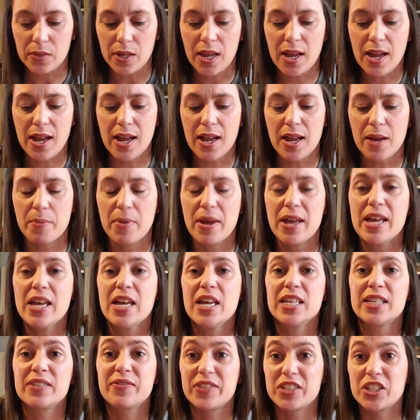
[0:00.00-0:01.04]

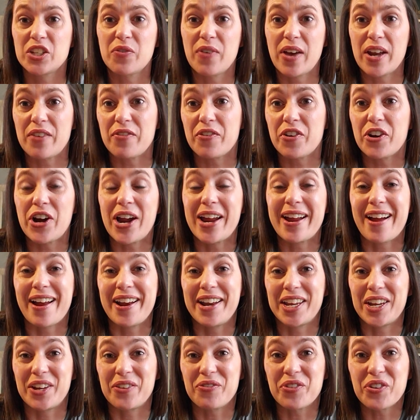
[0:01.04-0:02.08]
So Vetiver I got
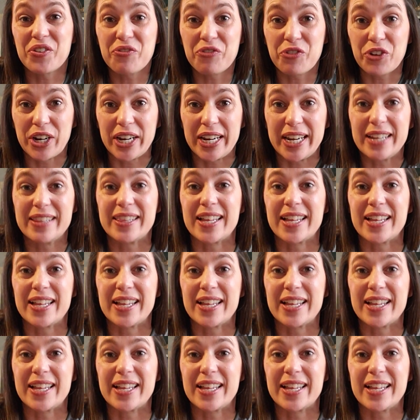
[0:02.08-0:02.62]
again for free.